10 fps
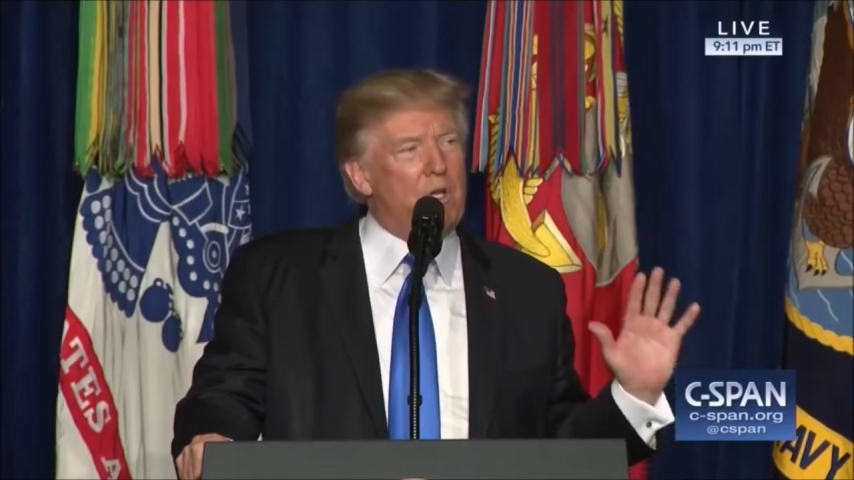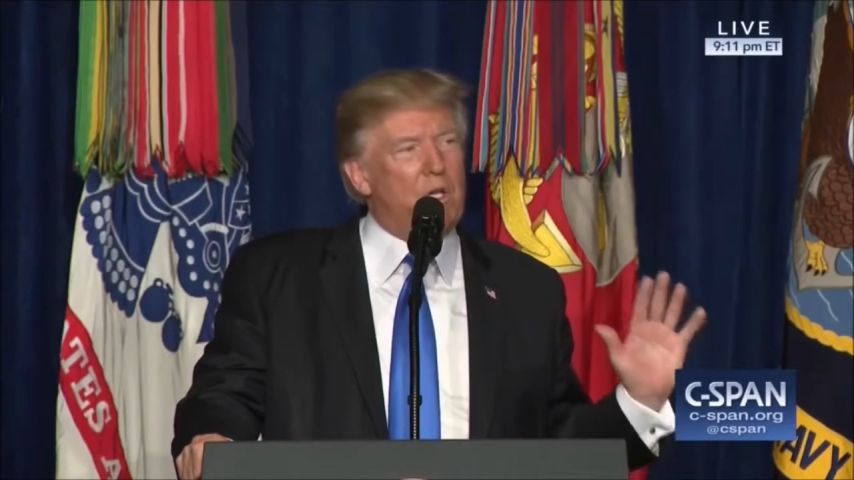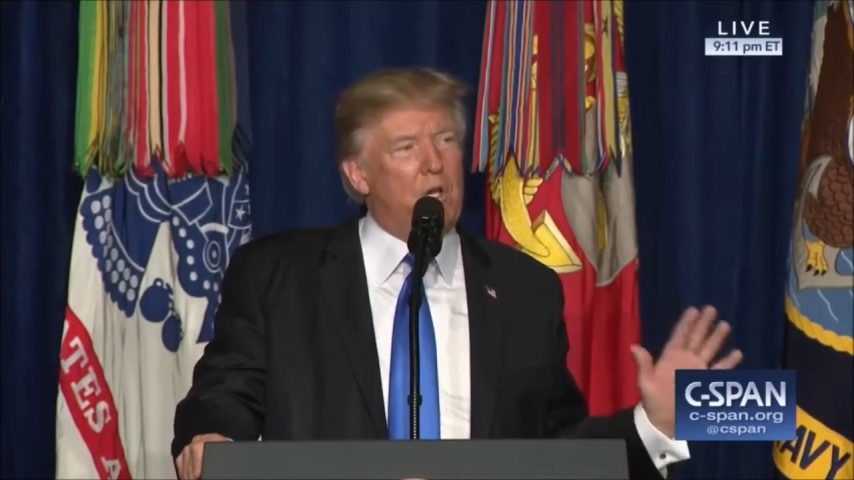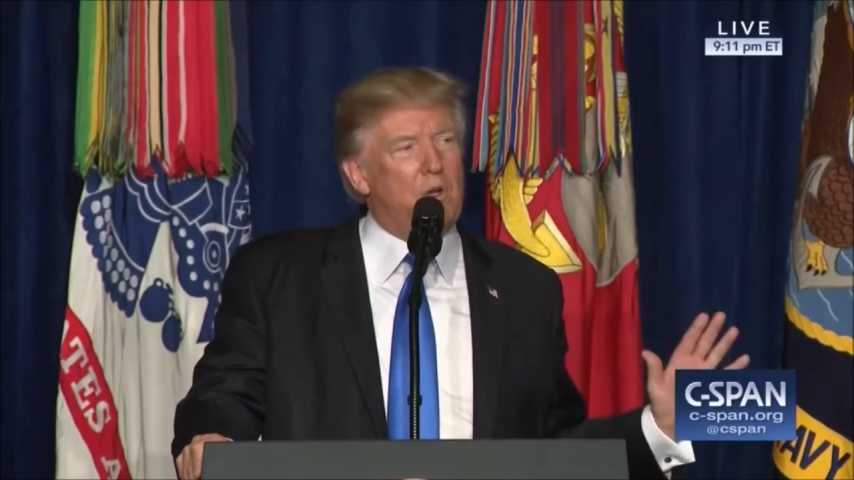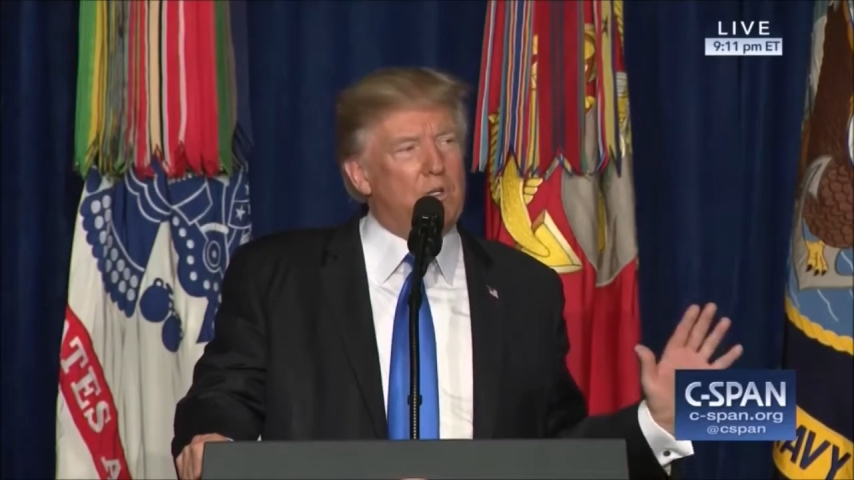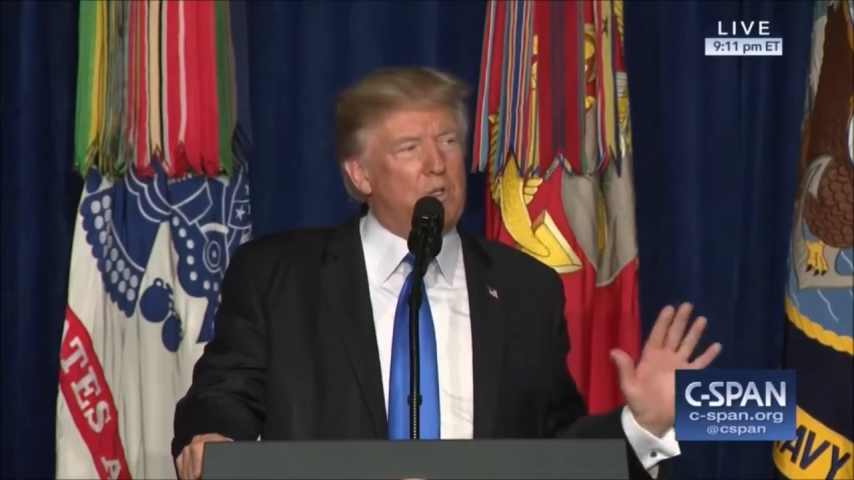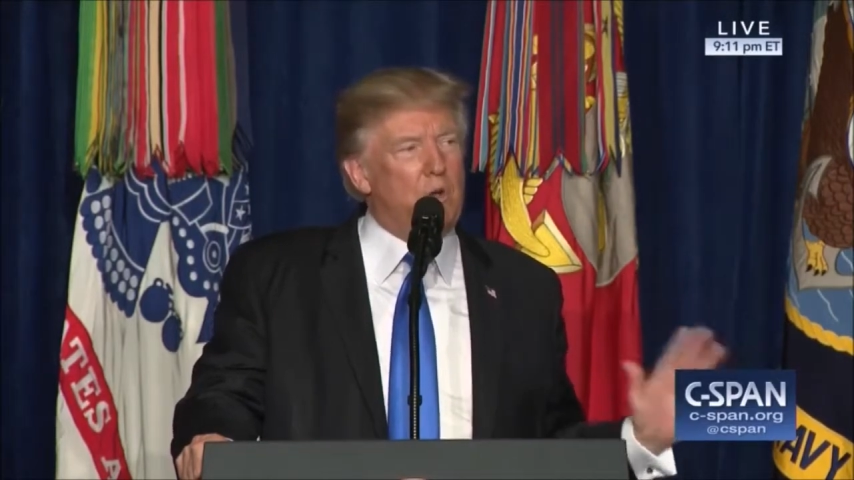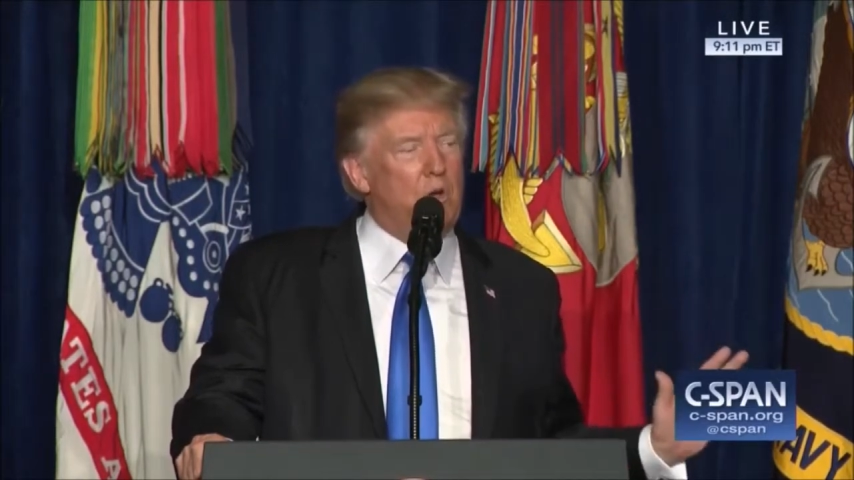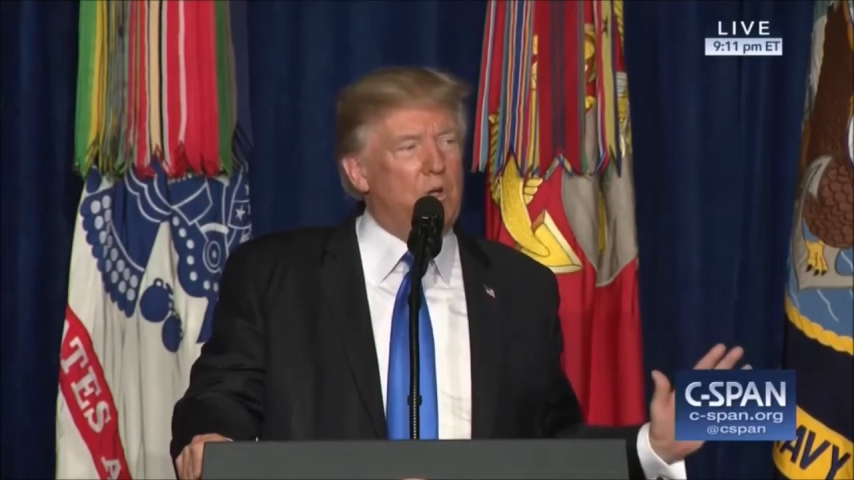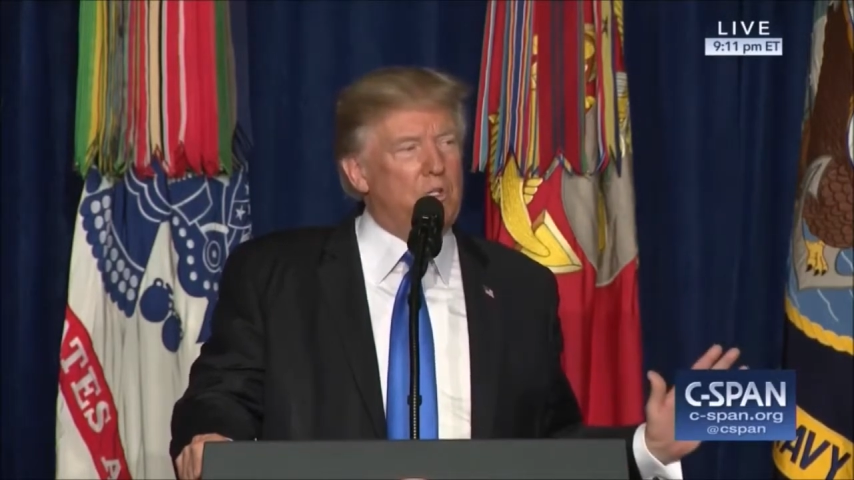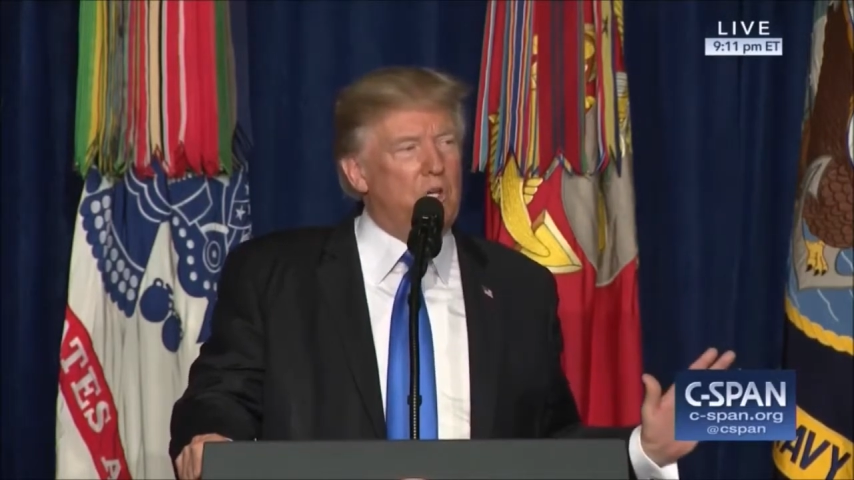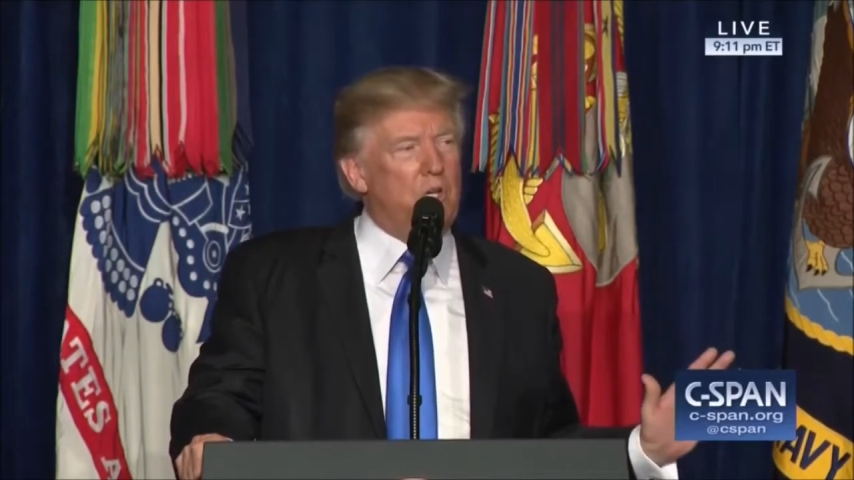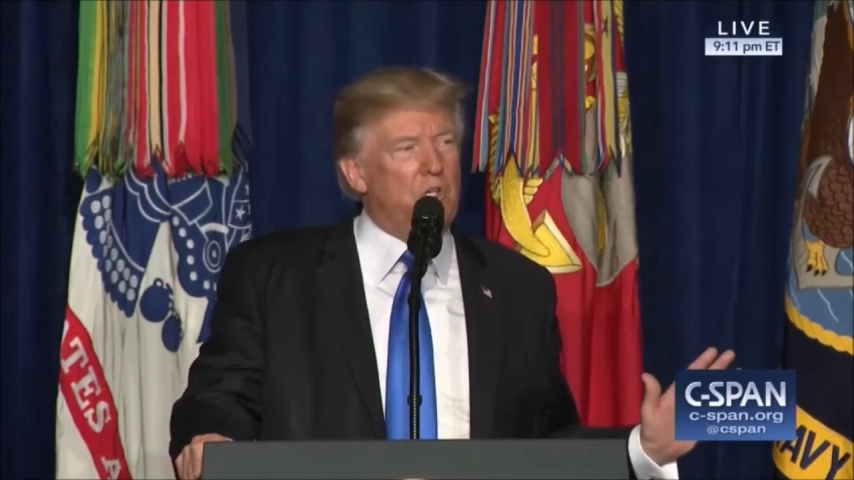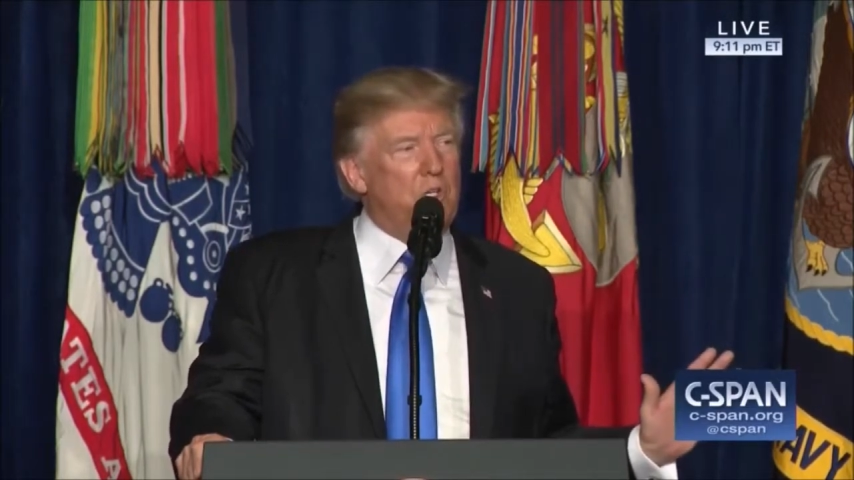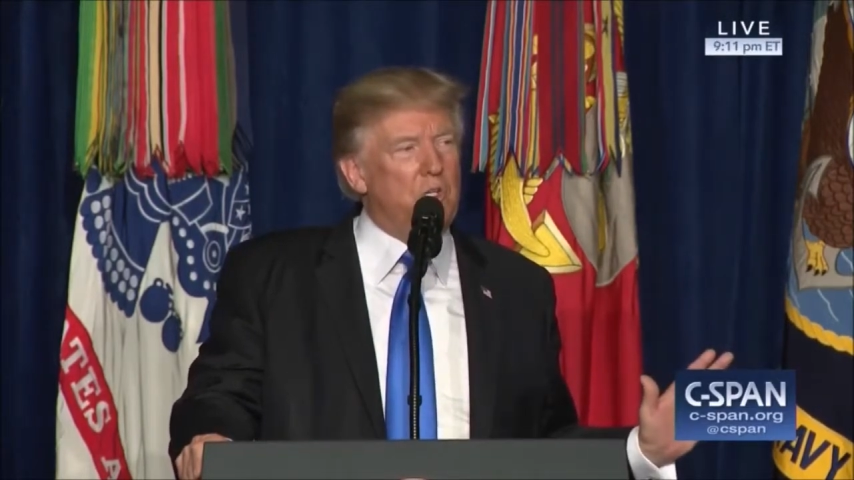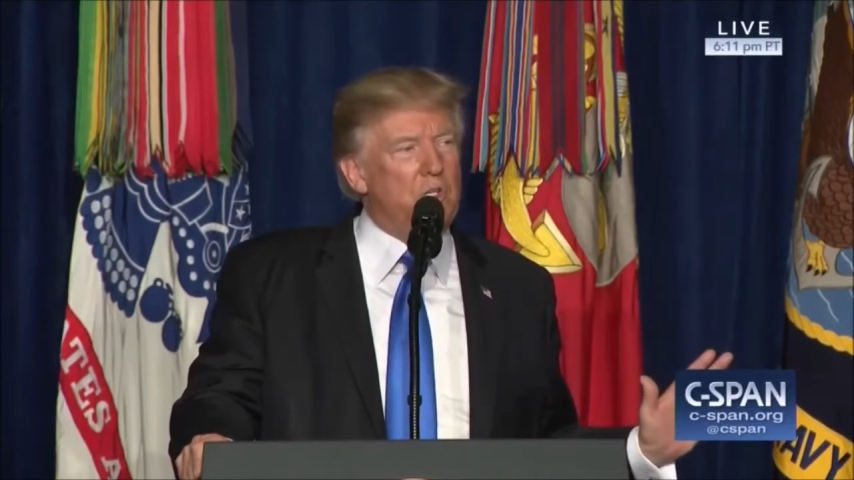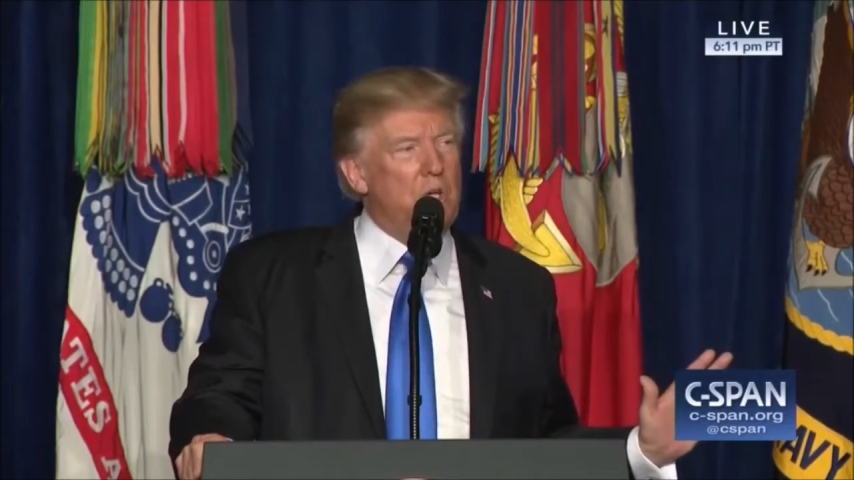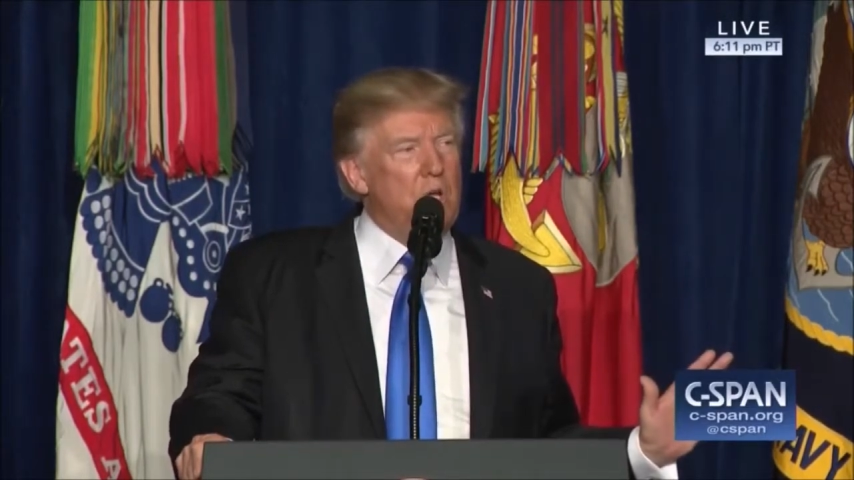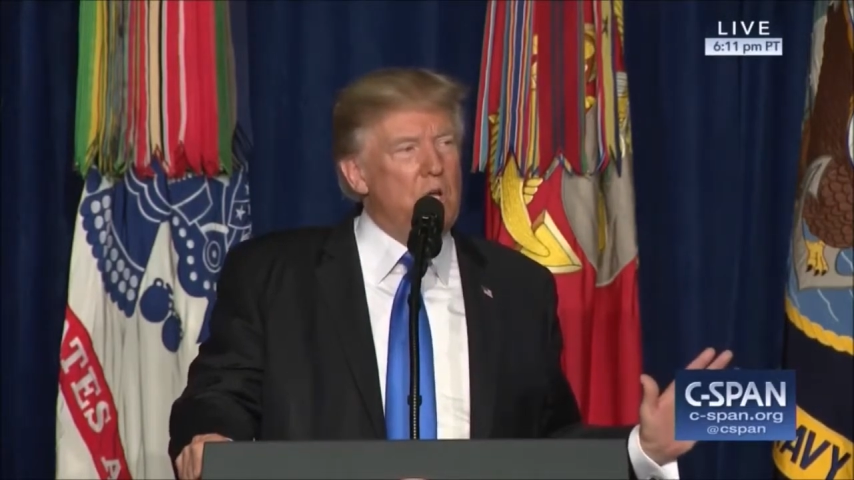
terrorist organizations